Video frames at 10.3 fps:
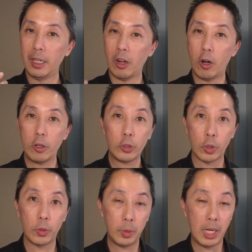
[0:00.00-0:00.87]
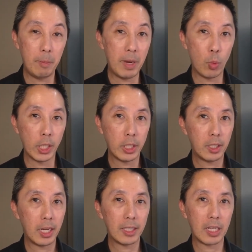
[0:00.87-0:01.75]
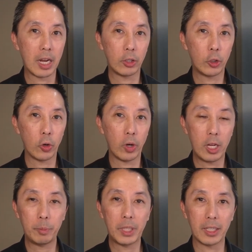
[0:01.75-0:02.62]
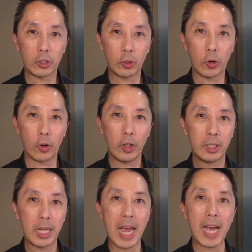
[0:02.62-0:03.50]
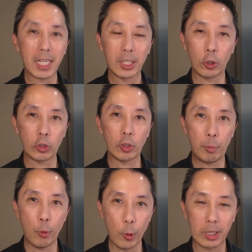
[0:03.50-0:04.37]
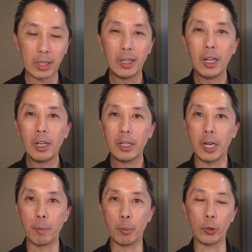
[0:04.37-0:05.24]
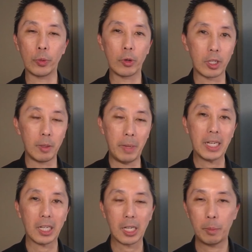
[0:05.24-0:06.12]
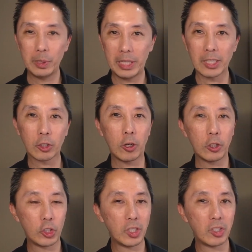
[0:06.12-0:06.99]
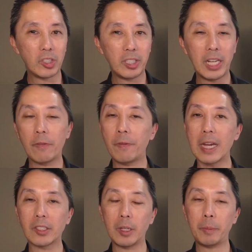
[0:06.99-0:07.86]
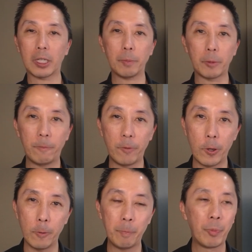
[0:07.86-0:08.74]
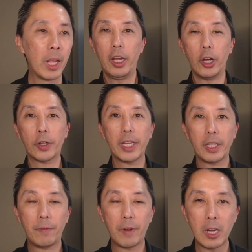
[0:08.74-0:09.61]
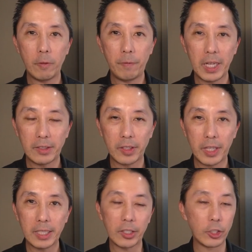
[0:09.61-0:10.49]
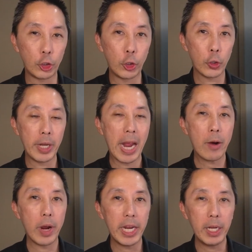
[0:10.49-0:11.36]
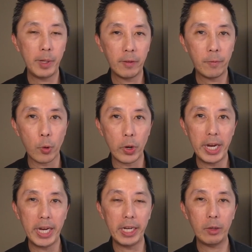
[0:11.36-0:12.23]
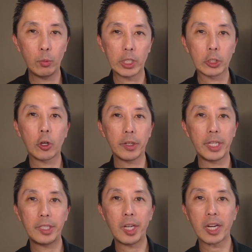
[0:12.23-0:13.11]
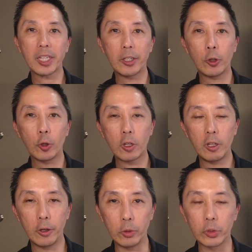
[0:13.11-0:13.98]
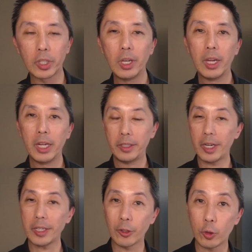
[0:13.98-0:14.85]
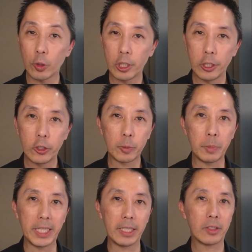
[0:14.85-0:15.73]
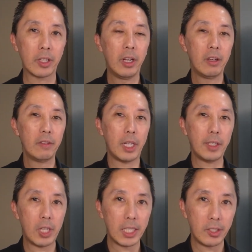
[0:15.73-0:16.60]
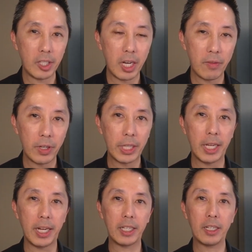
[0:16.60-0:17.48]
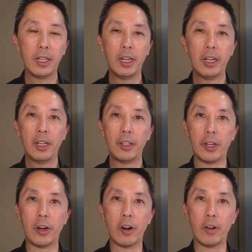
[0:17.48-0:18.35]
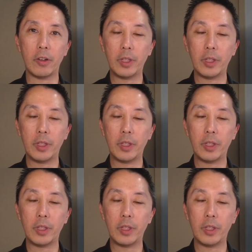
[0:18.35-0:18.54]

also they may want to test out your help desk, your TAC, your support number. They're going to make a couple of test calls just to see how fast they pick up the phone. Okay, the final phase of this is you're now aiming for what's called a technical close. Technical close means they tested everything, they're